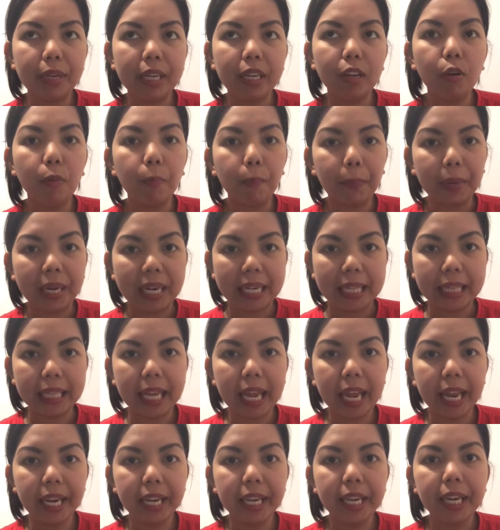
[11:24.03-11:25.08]

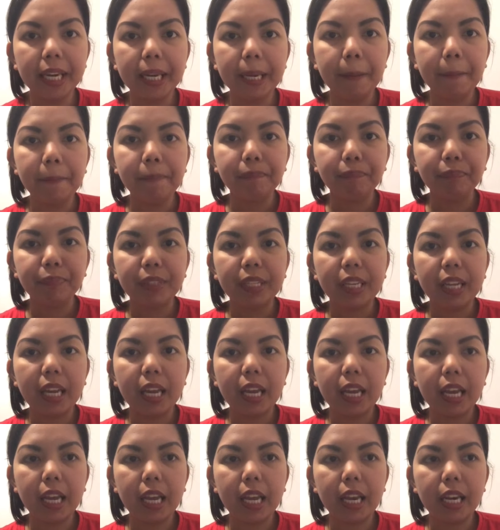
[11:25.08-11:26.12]
completed,
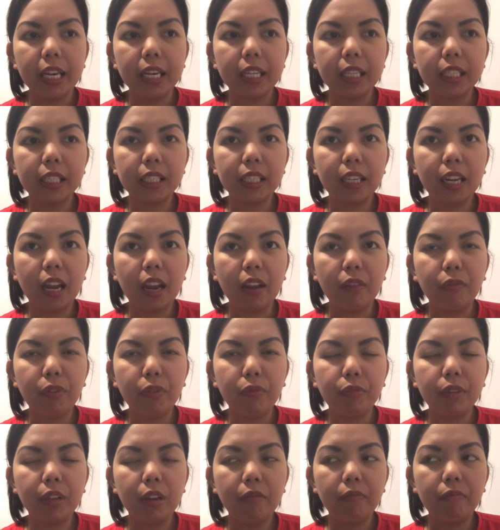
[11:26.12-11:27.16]
and it's like
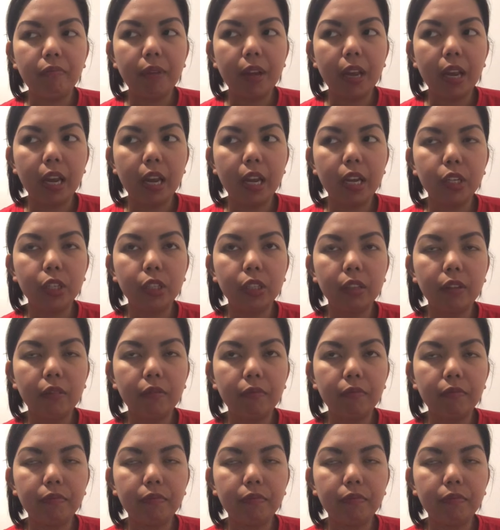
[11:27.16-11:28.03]
15 page